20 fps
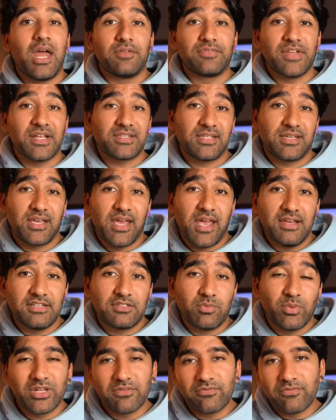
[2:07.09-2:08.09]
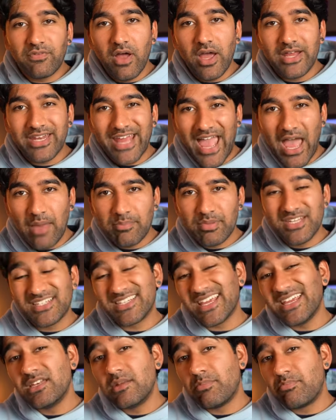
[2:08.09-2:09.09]
And if that's the case, we can find
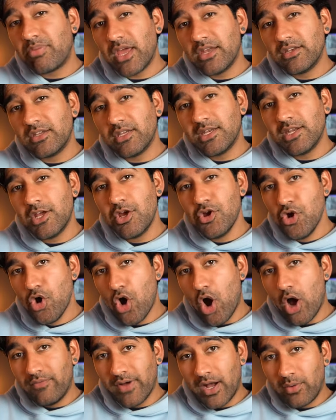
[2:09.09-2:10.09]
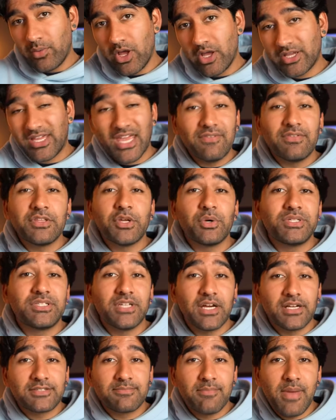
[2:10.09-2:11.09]
happiness independent of our work, even though it
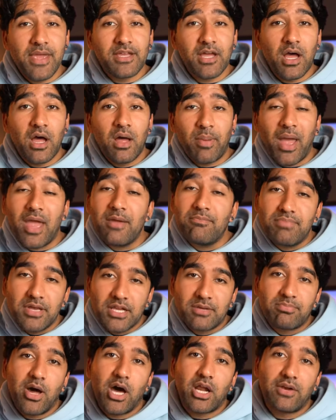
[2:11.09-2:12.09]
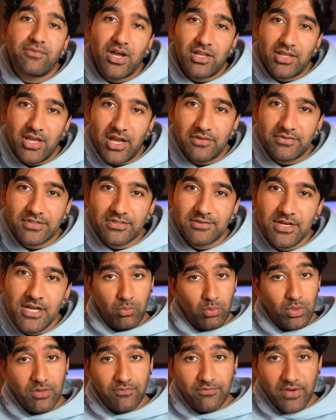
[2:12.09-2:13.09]
does make up a big part of our lives.
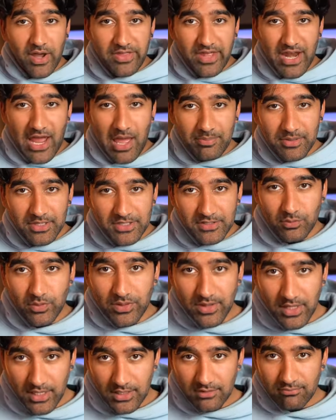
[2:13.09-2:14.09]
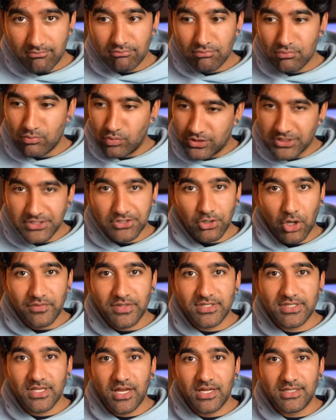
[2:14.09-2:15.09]
We can find that happiness within, which is
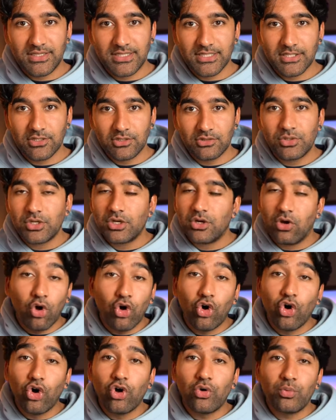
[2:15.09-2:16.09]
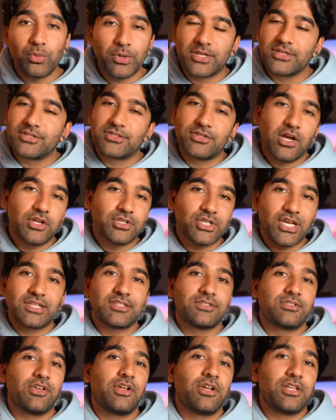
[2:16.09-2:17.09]
obviously ideal, or we can search
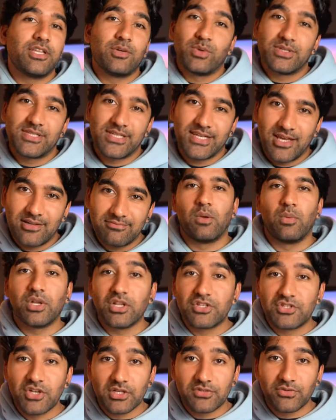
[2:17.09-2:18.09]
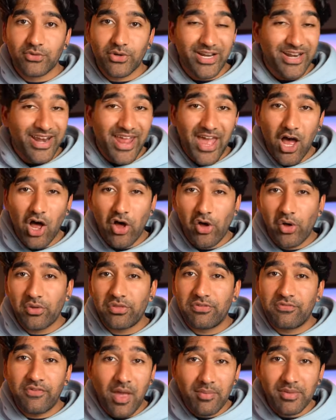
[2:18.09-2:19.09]
externally once again. We can search for it in
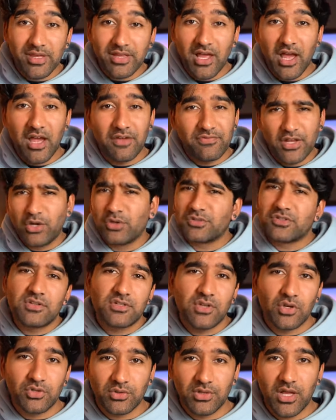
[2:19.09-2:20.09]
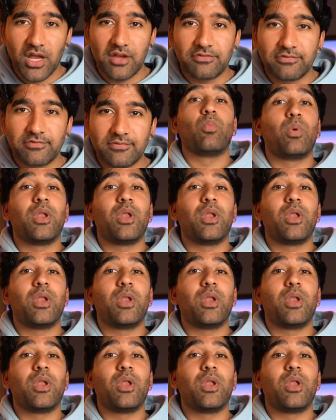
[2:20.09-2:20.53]
health, family life, and also social life.